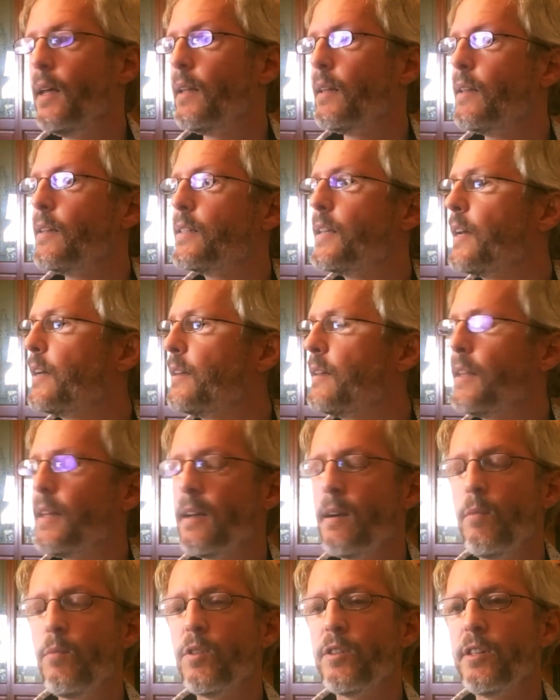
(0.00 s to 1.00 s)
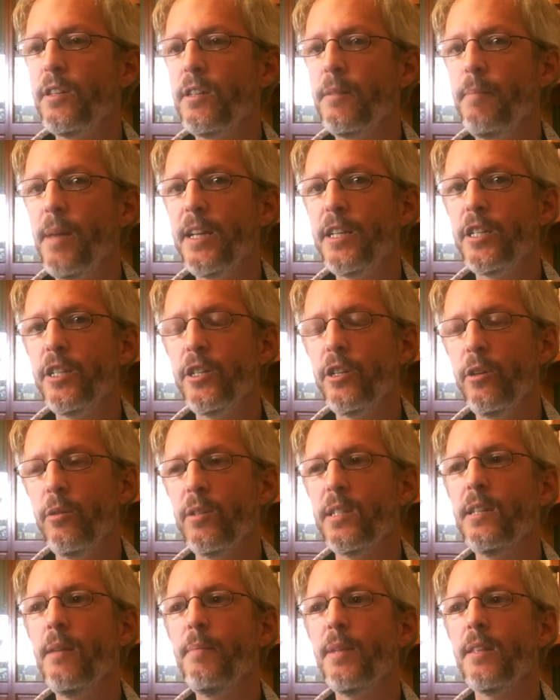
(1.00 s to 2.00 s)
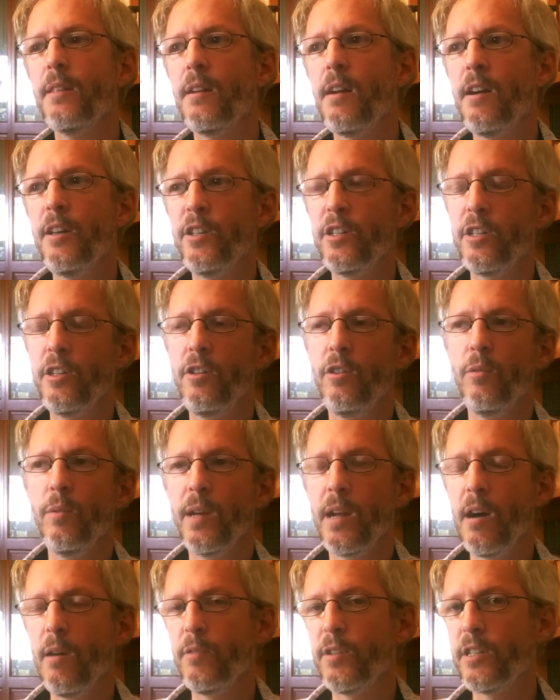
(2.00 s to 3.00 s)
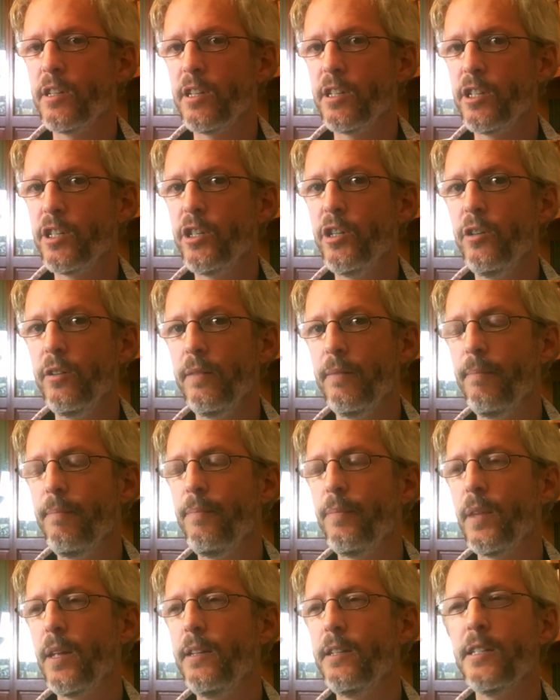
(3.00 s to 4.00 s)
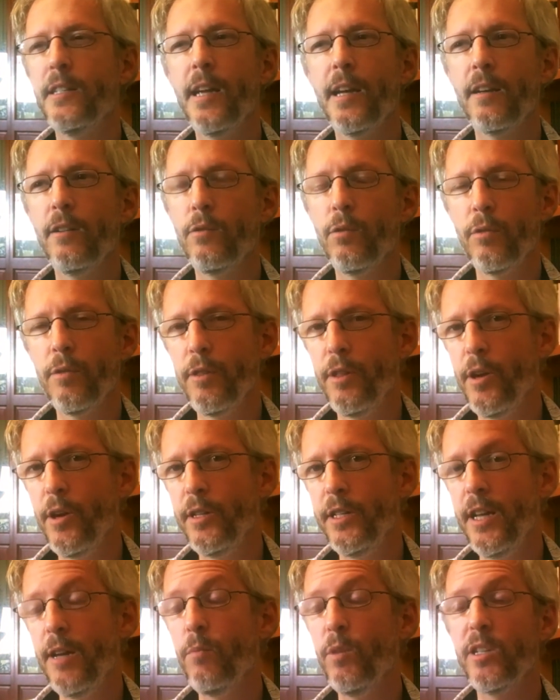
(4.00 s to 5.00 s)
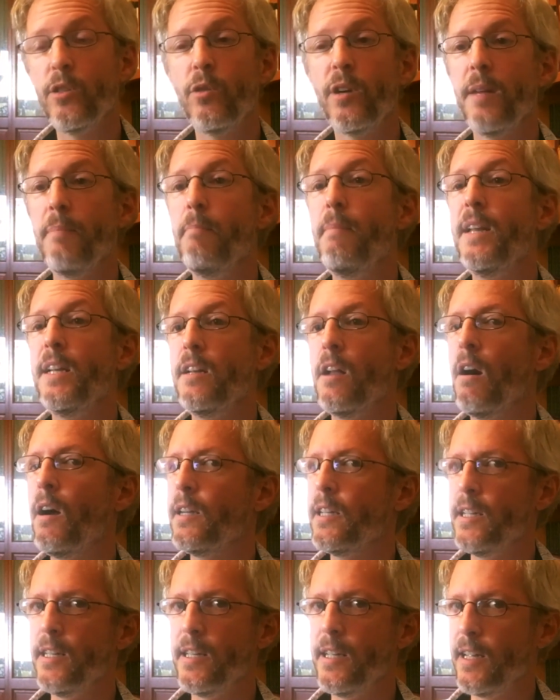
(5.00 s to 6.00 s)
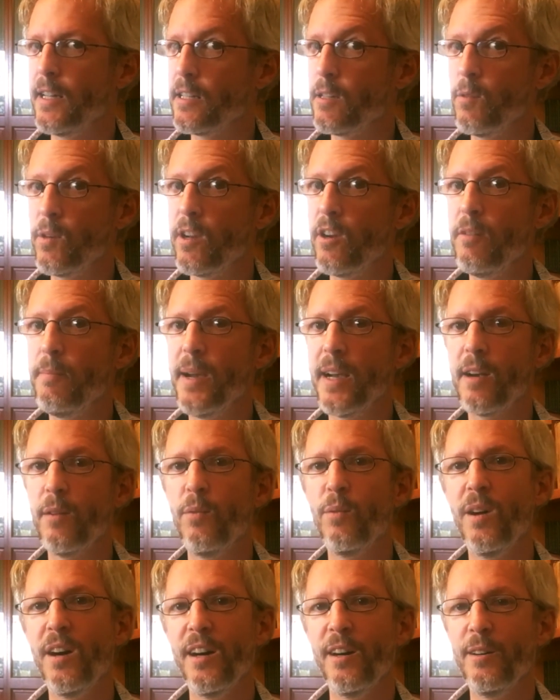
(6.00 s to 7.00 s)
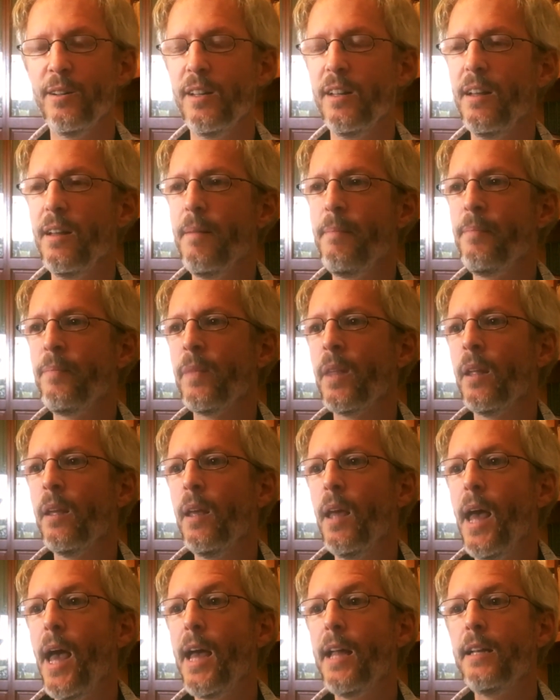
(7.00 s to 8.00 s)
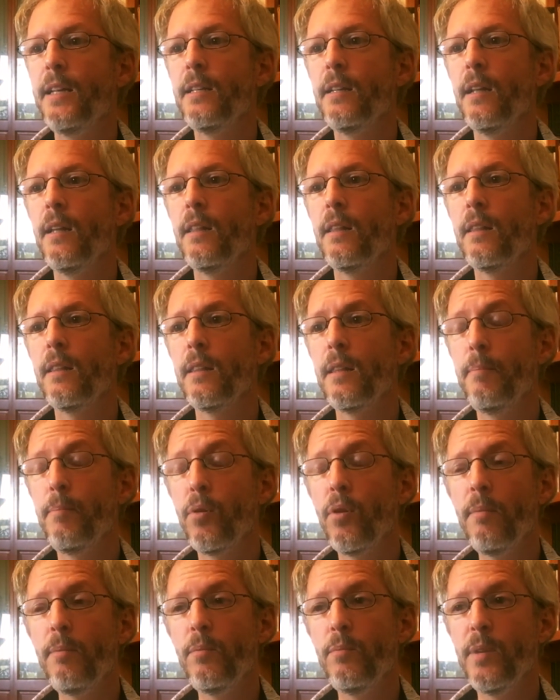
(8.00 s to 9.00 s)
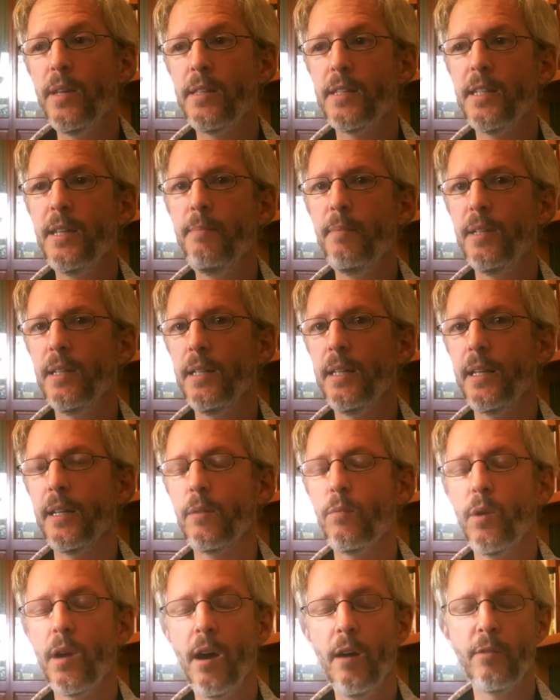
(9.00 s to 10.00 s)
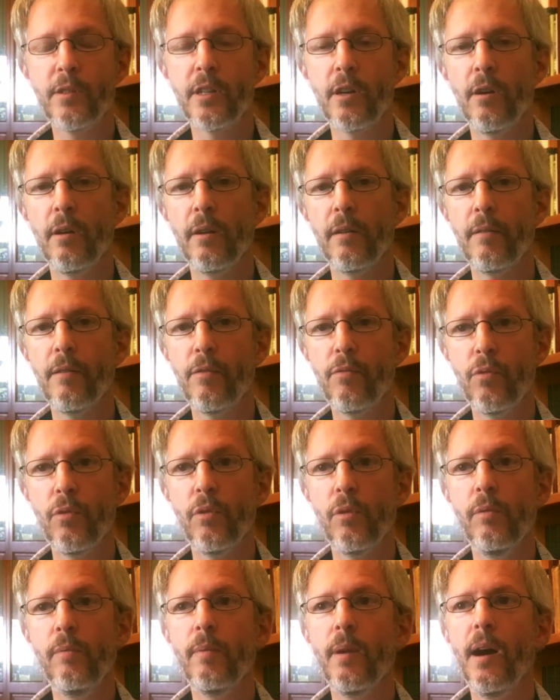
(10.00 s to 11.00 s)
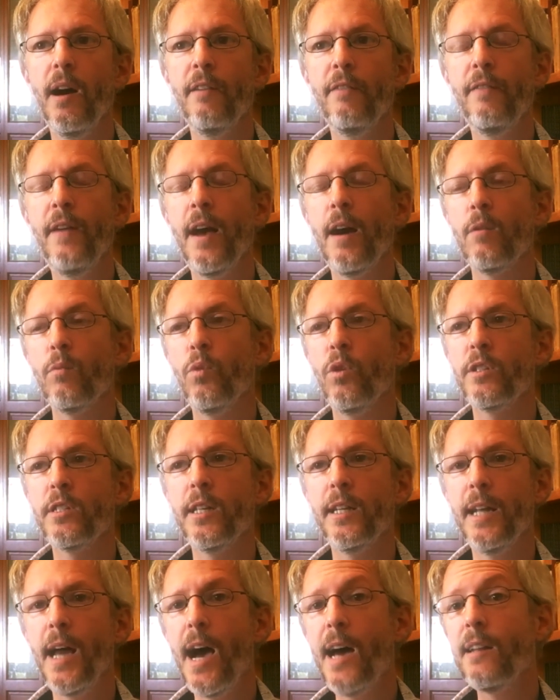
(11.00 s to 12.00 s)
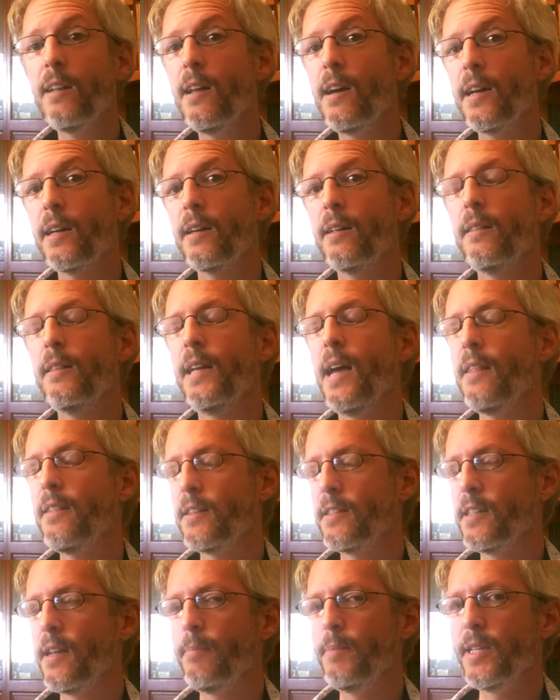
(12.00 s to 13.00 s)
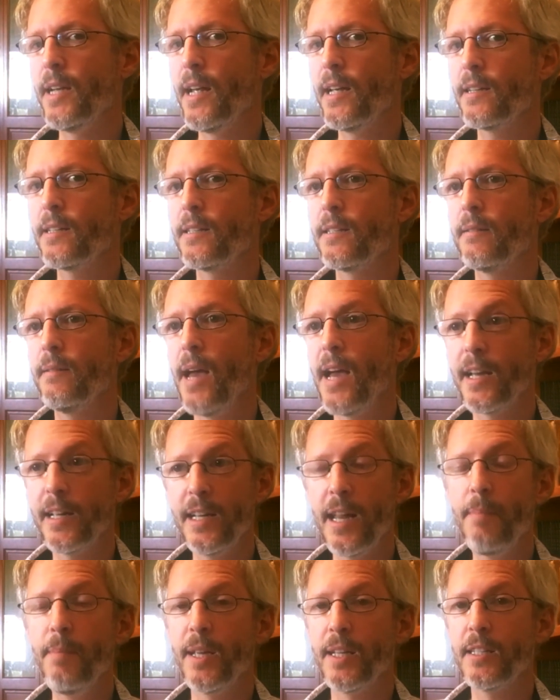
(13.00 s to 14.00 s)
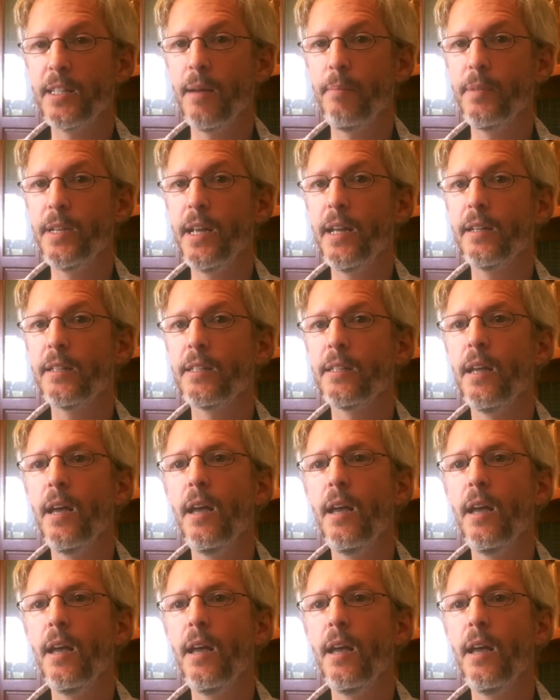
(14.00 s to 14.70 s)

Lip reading: The second thing I wanted to mention to you is something that I used to do when I was a student in second or third year, and we're talking mid-90s here, so we're going back a while. And the problem with SimClinic when I was going through, I found, was that unlike the other subjects, academic subjects,